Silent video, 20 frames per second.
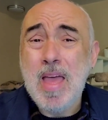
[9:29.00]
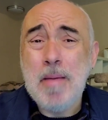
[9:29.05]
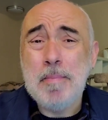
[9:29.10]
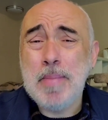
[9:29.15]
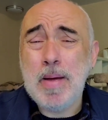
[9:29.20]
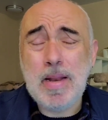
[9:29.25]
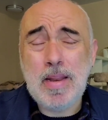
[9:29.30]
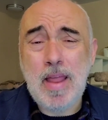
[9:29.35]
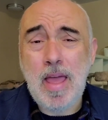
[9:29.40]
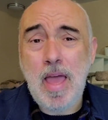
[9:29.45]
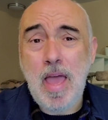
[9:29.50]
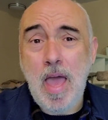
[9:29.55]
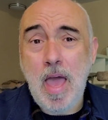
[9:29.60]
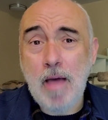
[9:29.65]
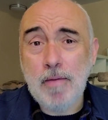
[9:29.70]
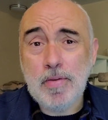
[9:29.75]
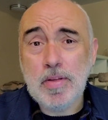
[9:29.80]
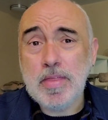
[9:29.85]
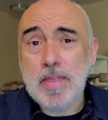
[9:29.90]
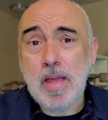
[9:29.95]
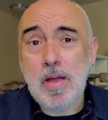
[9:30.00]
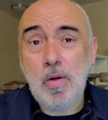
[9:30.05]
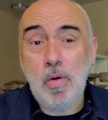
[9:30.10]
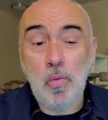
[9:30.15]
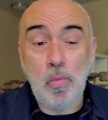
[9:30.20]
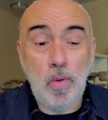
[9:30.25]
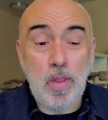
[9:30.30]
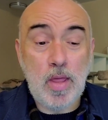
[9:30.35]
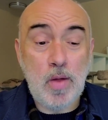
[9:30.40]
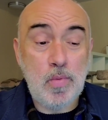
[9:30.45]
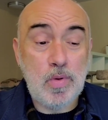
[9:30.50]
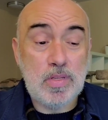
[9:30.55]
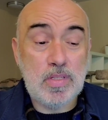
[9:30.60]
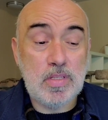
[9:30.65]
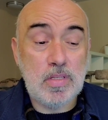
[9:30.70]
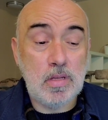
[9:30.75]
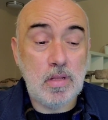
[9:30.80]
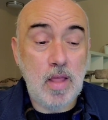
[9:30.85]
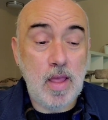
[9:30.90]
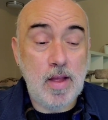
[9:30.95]
but everything really
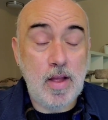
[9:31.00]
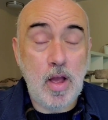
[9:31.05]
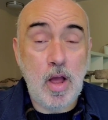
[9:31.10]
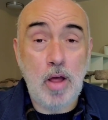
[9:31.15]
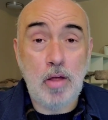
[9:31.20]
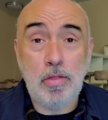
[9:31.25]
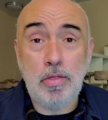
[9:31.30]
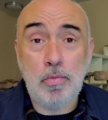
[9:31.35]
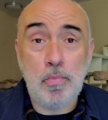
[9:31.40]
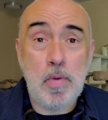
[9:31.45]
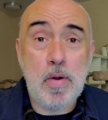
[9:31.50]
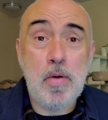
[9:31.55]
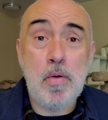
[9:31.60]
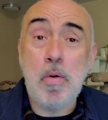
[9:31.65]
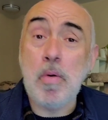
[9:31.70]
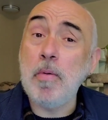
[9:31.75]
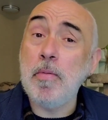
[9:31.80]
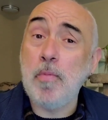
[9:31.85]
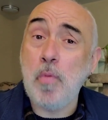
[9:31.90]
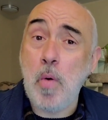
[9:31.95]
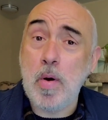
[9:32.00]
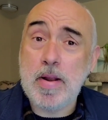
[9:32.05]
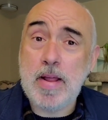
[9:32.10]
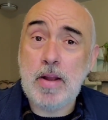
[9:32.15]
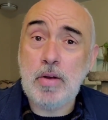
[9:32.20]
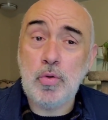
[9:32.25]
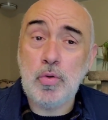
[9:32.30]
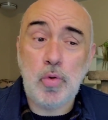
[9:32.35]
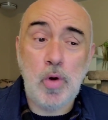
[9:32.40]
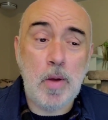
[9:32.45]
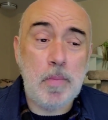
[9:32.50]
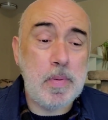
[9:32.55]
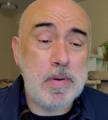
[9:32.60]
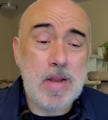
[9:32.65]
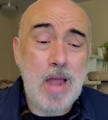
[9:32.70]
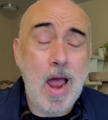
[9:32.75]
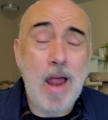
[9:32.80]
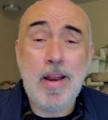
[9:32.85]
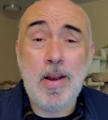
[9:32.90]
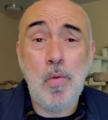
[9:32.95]
was like a 3 or 4 day trip, and
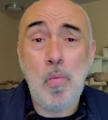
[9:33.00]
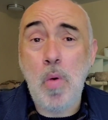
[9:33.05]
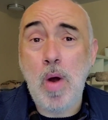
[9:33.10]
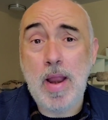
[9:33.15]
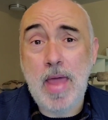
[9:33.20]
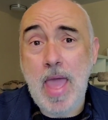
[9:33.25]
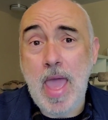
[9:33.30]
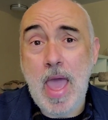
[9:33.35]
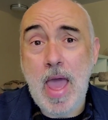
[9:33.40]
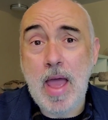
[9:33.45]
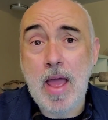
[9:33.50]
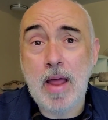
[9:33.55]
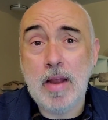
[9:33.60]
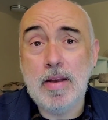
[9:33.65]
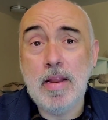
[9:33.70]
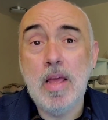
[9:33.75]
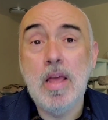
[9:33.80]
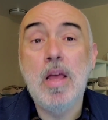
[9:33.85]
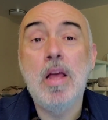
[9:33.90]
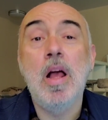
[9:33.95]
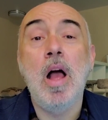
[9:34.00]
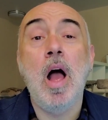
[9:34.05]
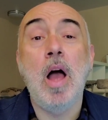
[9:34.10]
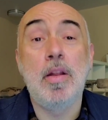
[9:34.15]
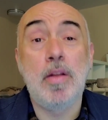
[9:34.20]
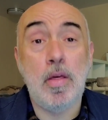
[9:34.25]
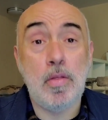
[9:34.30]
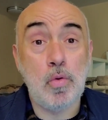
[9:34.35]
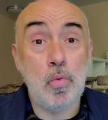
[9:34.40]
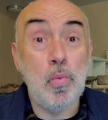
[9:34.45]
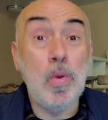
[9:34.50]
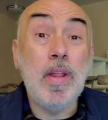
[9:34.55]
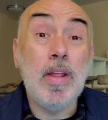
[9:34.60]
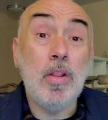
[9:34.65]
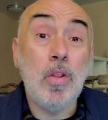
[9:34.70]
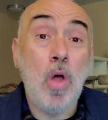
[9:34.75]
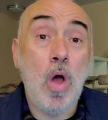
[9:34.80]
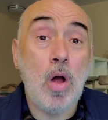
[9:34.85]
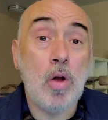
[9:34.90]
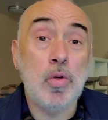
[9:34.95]
I didn't want to add another really
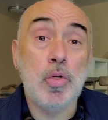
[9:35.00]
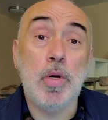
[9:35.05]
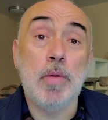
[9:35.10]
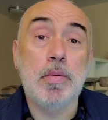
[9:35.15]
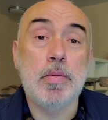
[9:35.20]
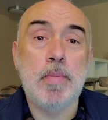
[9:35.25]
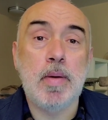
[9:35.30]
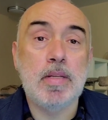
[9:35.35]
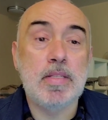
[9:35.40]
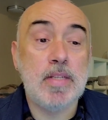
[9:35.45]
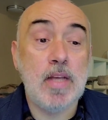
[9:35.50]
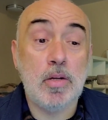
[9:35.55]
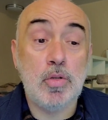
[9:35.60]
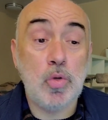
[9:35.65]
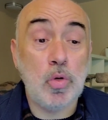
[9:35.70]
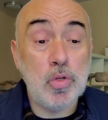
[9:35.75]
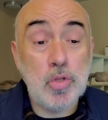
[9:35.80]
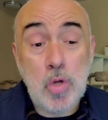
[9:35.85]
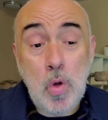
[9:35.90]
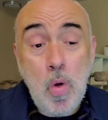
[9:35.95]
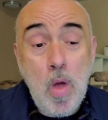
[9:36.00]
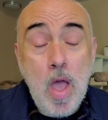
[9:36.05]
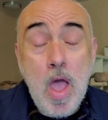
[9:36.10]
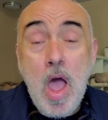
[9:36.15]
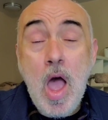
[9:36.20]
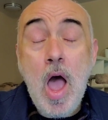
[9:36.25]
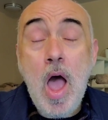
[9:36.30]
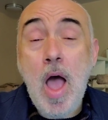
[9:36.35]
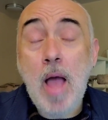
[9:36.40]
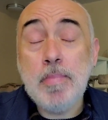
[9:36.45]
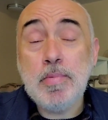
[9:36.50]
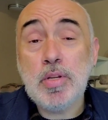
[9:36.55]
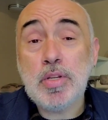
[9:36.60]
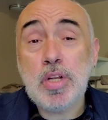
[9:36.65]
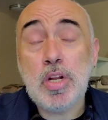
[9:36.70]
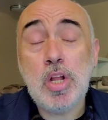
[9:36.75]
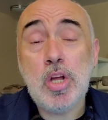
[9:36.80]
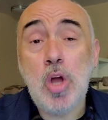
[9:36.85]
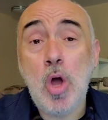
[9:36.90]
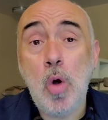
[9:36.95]
long trip to my schedule. So I'm just
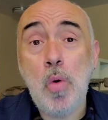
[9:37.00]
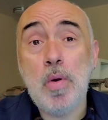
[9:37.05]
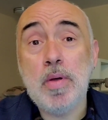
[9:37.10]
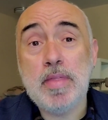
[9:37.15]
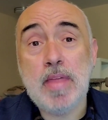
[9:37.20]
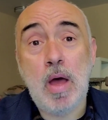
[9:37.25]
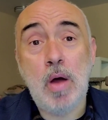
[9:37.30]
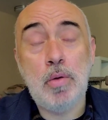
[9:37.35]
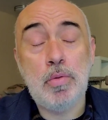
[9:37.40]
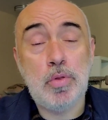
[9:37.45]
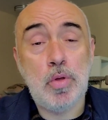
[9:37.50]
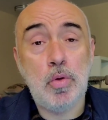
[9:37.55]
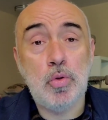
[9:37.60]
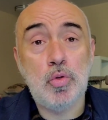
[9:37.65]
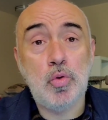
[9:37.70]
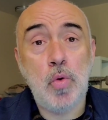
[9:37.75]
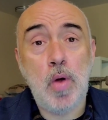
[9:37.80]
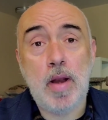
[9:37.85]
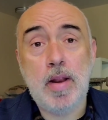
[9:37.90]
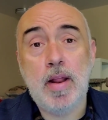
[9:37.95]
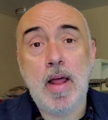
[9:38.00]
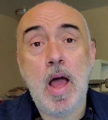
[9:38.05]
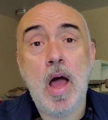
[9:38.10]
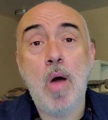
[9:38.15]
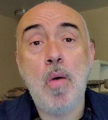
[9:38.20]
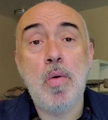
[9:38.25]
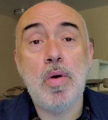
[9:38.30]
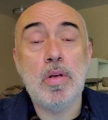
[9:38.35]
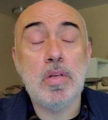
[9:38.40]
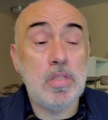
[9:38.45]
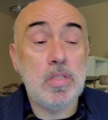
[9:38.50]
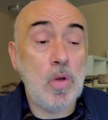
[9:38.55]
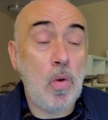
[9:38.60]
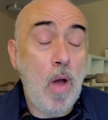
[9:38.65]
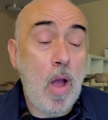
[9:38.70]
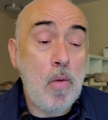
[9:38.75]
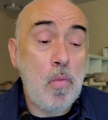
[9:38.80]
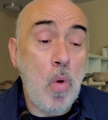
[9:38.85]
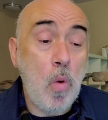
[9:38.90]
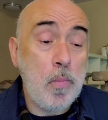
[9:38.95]
going to go without those credit hours. So
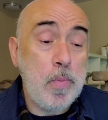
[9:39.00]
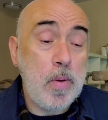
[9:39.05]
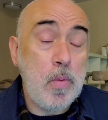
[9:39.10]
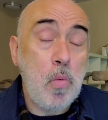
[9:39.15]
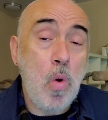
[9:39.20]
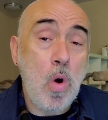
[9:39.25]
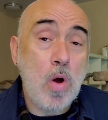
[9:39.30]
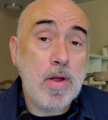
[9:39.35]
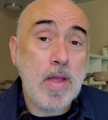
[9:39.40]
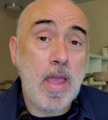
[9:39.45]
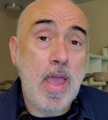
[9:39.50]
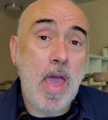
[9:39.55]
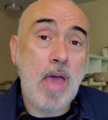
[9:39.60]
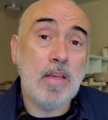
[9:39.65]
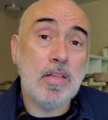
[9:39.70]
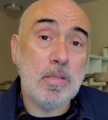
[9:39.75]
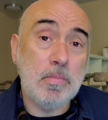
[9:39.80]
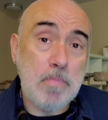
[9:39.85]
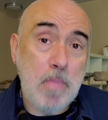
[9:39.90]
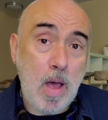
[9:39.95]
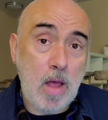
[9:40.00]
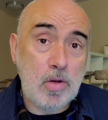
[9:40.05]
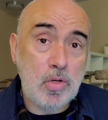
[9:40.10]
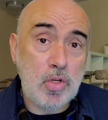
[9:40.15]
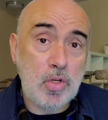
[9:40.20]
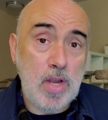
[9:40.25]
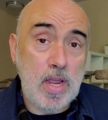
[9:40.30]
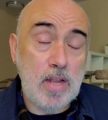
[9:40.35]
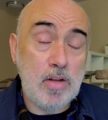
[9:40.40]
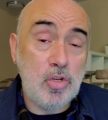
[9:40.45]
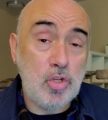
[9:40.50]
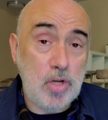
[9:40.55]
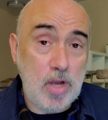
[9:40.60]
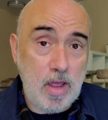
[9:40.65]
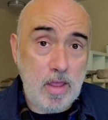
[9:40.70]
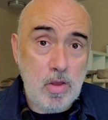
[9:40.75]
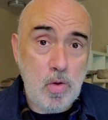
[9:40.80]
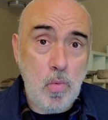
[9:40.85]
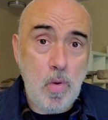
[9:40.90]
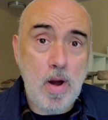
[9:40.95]
I won't be working as much in
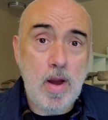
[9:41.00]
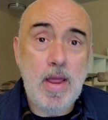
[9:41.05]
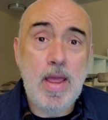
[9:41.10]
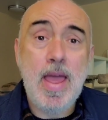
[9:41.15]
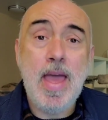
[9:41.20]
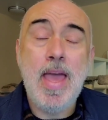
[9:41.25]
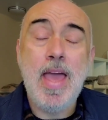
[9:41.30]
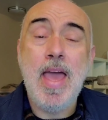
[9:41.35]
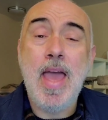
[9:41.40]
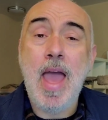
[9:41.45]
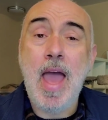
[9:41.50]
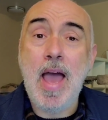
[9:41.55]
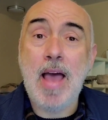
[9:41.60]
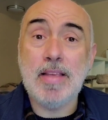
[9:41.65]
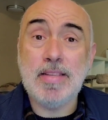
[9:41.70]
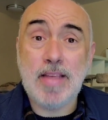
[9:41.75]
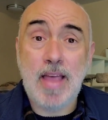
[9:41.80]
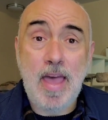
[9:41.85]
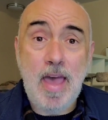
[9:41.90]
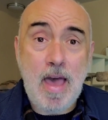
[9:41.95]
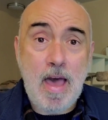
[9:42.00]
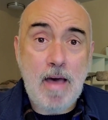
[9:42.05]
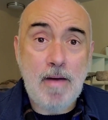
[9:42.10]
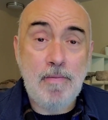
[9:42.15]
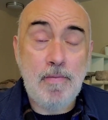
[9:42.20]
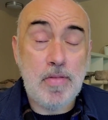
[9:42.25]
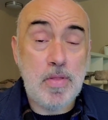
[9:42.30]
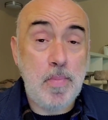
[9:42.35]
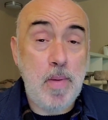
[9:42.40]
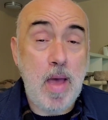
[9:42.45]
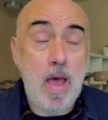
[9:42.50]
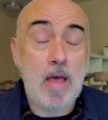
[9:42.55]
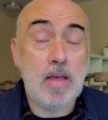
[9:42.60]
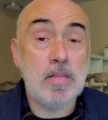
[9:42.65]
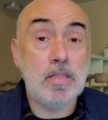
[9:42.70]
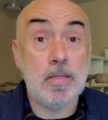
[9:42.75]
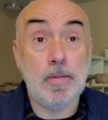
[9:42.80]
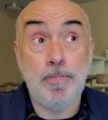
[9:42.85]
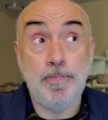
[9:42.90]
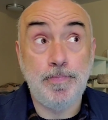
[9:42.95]
January as I have for the
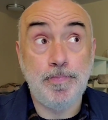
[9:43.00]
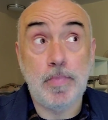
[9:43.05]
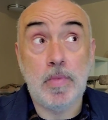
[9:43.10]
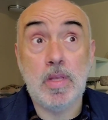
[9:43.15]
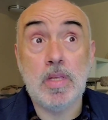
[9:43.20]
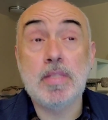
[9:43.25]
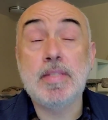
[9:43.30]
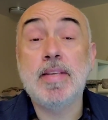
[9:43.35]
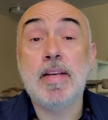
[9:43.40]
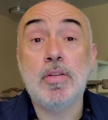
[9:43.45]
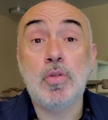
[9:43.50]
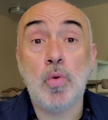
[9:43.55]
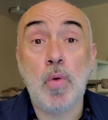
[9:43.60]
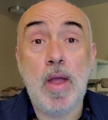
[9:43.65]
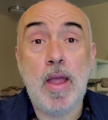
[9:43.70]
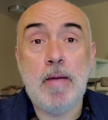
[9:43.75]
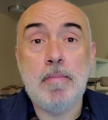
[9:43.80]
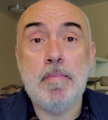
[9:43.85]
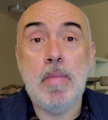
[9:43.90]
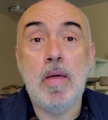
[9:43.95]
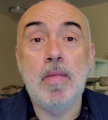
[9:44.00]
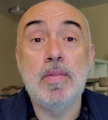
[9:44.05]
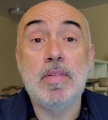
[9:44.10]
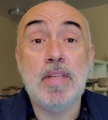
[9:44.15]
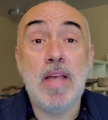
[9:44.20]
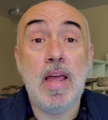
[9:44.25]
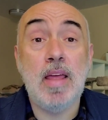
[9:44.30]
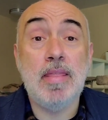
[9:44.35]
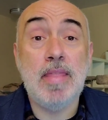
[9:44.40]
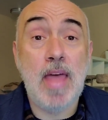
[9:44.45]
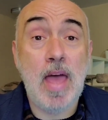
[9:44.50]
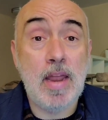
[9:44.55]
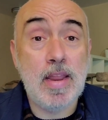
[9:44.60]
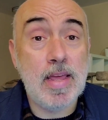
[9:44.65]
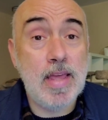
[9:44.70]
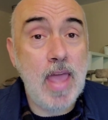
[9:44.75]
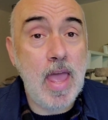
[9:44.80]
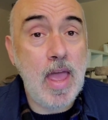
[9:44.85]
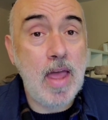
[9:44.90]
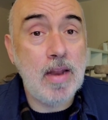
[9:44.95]
past 6 or 8 months. And that
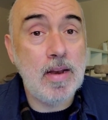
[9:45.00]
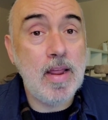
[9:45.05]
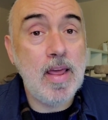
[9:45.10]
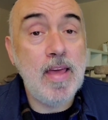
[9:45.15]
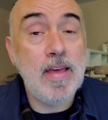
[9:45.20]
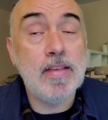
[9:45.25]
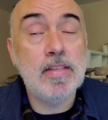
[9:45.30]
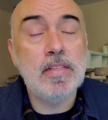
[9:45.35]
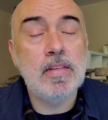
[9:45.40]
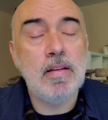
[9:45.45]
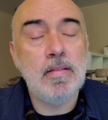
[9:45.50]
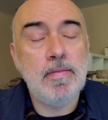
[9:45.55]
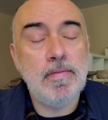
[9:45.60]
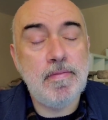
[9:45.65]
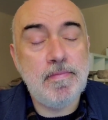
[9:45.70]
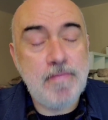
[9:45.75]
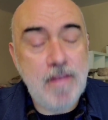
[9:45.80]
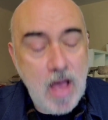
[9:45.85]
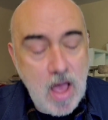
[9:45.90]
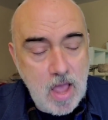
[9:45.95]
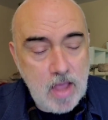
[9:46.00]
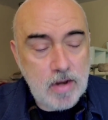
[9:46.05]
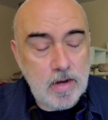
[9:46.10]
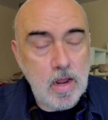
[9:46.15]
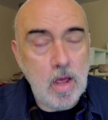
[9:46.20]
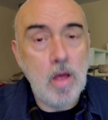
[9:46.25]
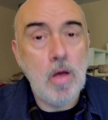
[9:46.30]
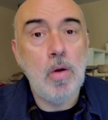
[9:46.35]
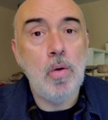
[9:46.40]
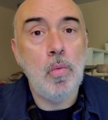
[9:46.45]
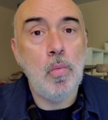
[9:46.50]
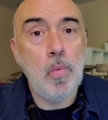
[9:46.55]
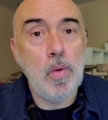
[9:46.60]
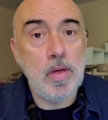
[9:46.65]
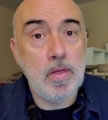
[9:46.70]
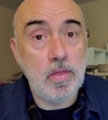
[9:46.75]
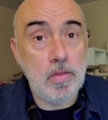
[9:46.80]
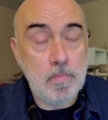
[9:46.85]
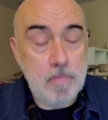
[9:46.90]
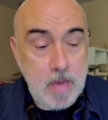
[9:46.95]
again is fine
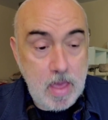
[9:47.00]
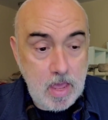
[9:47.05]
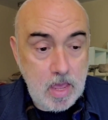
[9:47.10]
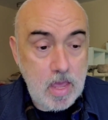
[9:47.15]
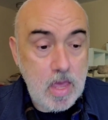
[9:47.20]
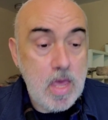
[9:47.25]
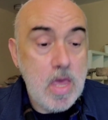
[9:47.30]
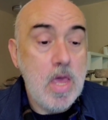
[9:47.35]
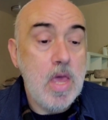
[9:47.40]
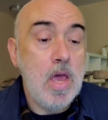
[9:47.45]
with me.